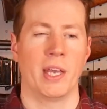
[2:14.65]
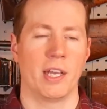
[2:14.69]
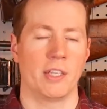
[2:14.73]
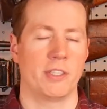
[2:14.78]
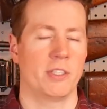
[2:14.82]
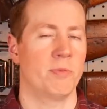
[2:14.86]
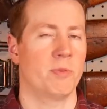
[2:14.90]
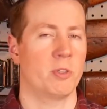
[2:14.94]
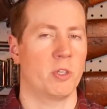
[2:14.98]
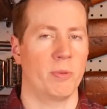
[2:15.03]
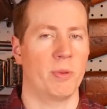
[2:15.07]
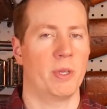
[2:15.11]
It
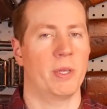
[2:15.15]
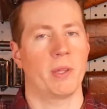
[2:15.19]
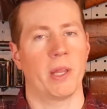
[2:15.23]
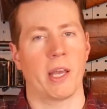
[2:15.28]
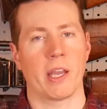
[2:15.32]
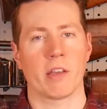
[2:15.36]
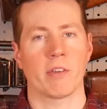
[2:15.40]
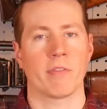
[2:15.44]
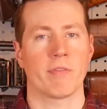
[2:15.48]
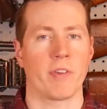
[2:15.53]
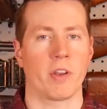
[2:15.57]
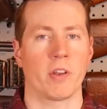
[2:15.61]
seems to be
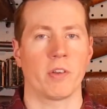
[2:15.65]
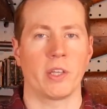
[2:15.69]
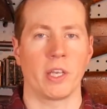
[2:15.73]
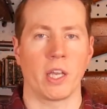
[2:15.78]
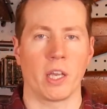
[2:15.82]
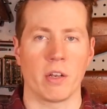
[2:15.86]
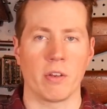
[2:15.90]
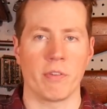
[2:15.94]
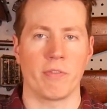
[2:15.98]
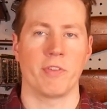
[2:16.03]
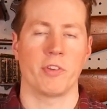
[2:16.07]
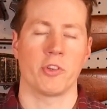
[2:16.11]
like fairly
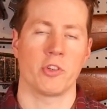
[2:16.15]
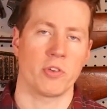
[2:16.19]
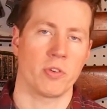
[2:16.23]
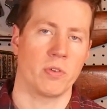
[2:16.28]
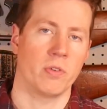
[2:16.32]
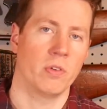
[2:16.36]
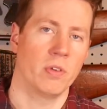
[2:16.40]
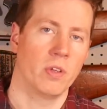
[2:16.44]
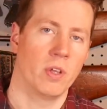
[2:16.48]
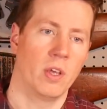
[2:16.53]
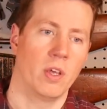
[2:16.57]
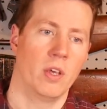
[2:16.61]

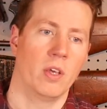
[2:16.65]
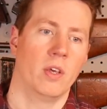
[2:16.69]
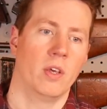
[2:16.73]
unofficial.